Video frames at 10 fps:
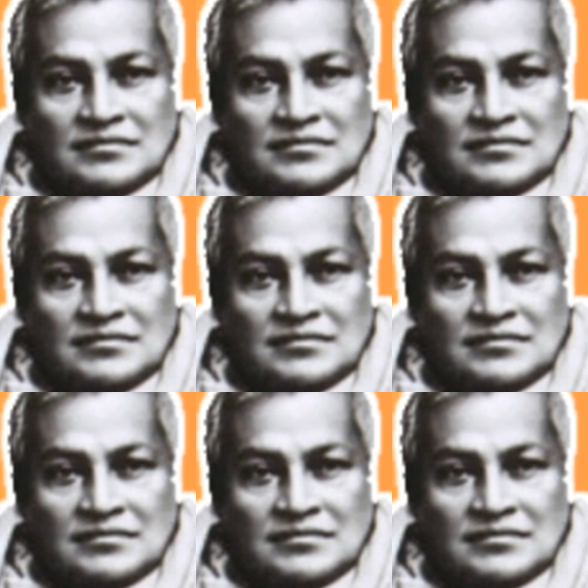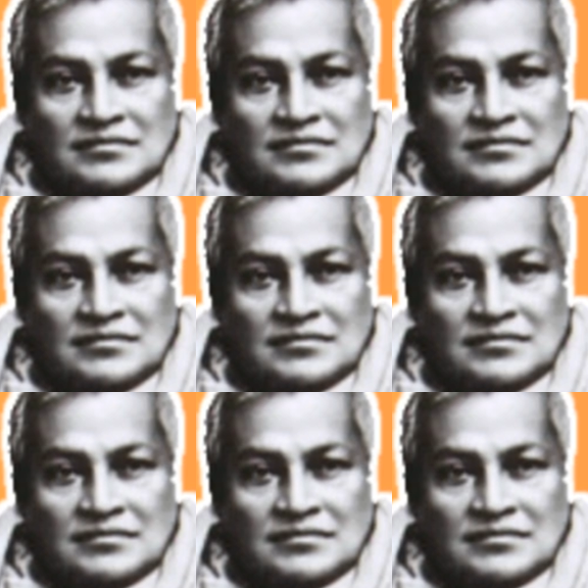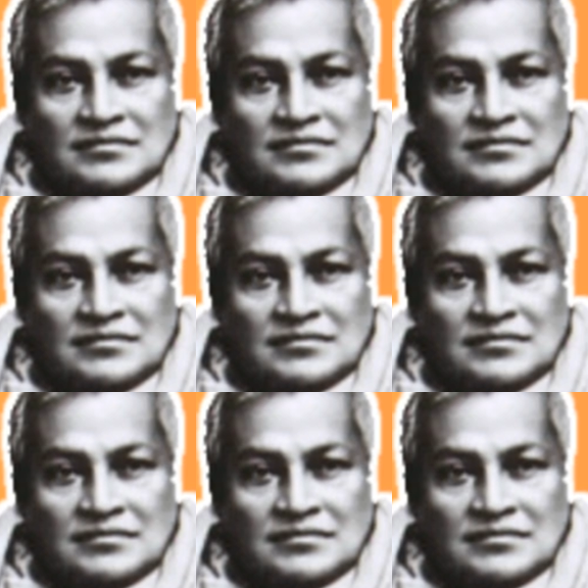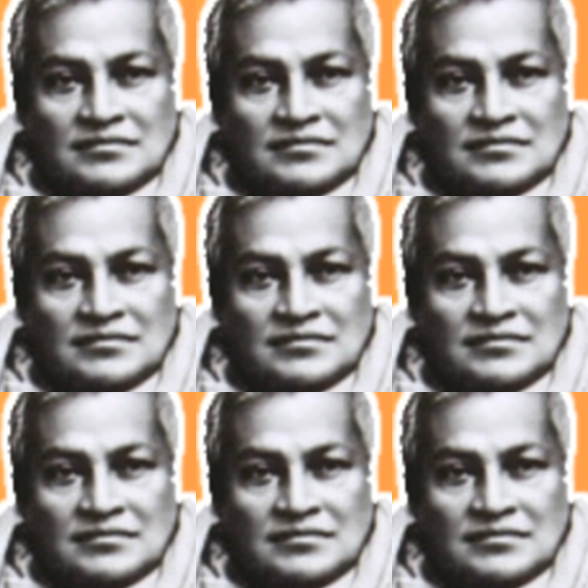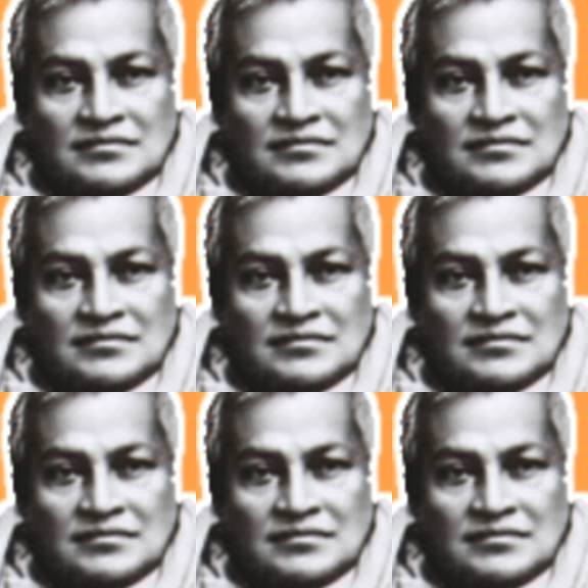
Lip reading: [no speech]